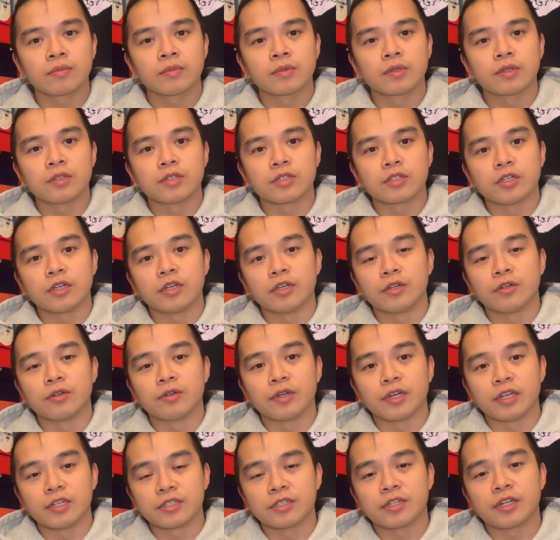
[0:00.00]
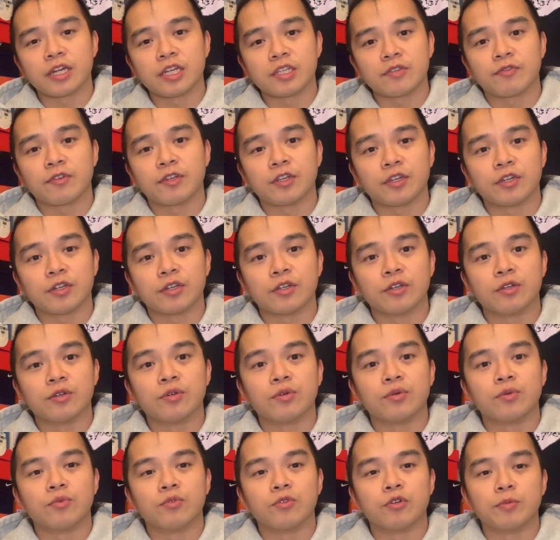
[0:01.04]
So in today's video,
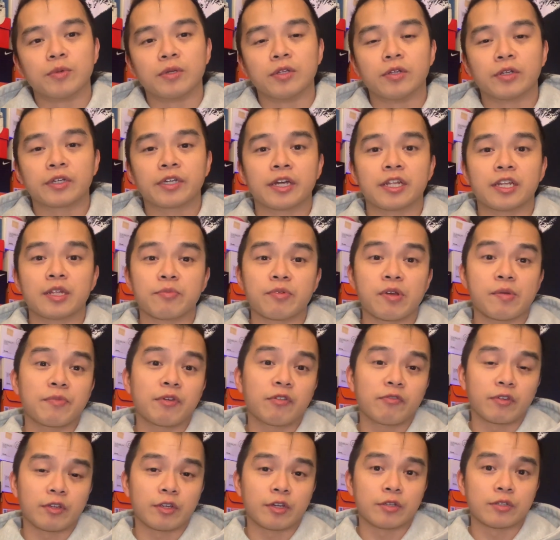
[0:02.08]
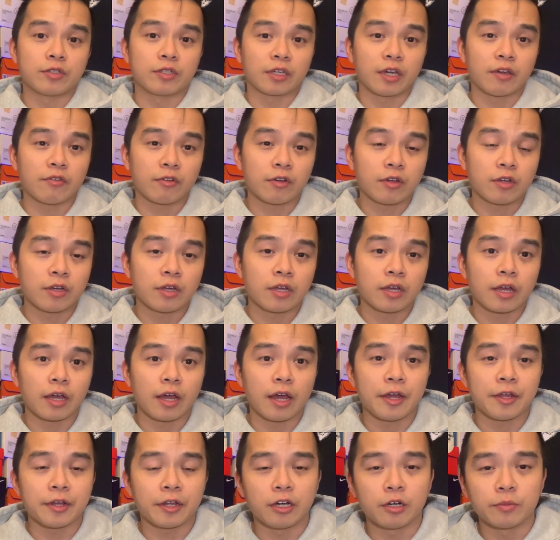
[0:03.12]
we'll be looking at the premiere video together,
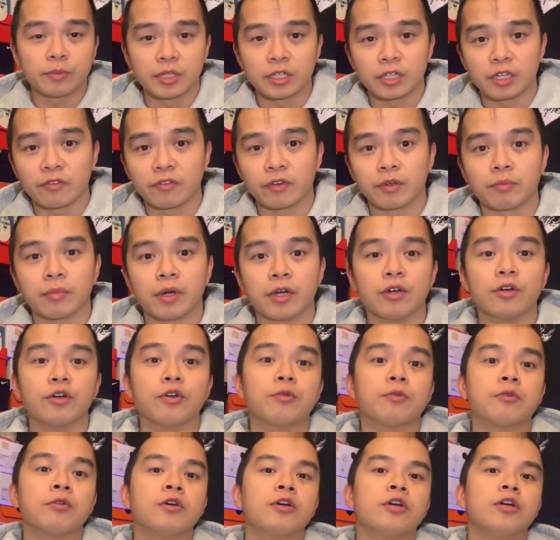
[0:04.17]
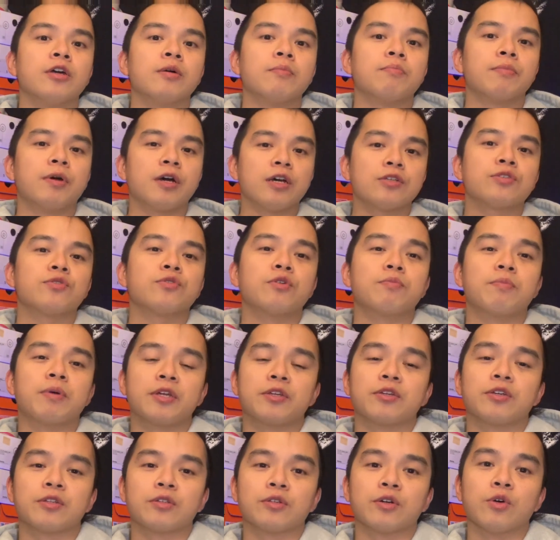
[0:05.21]
and I'll be giving my own personal
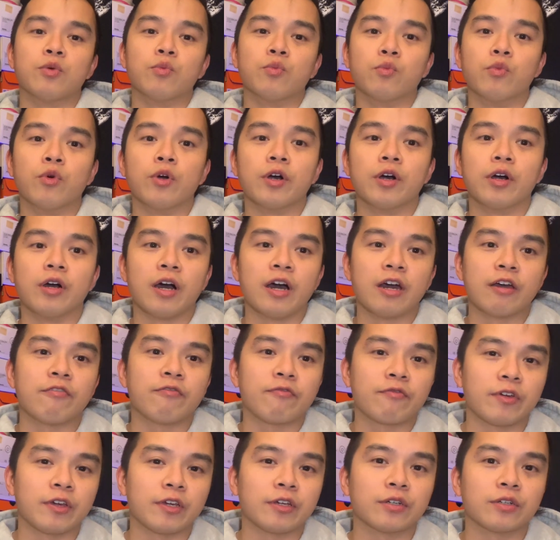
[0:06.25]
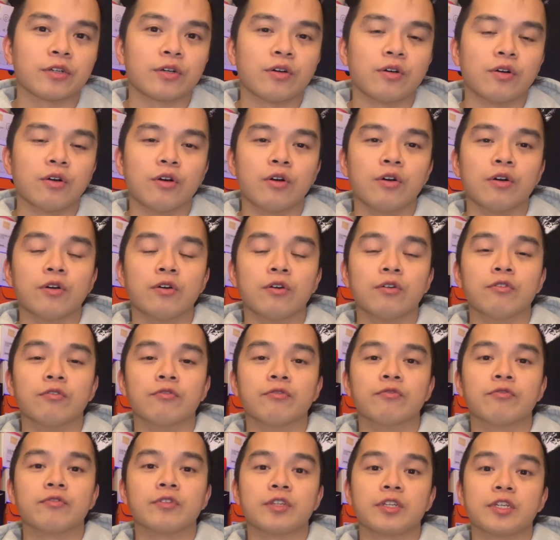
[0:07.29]
opinion on what I think of
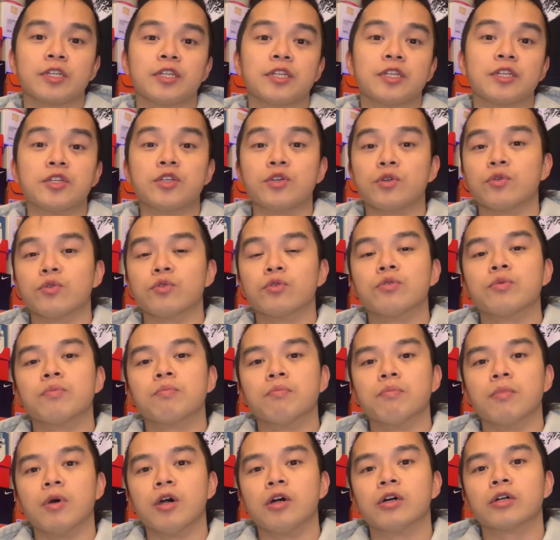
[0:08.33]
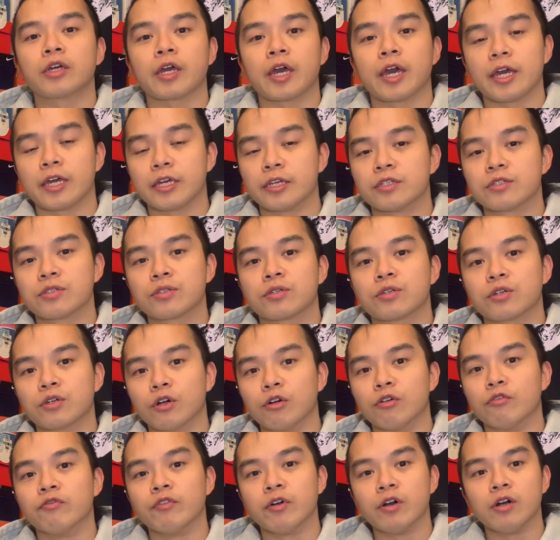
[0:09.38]
the new MK8
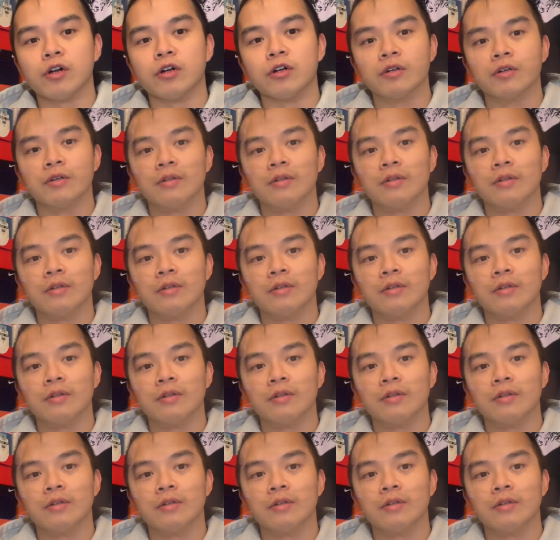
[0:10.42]
Golf R.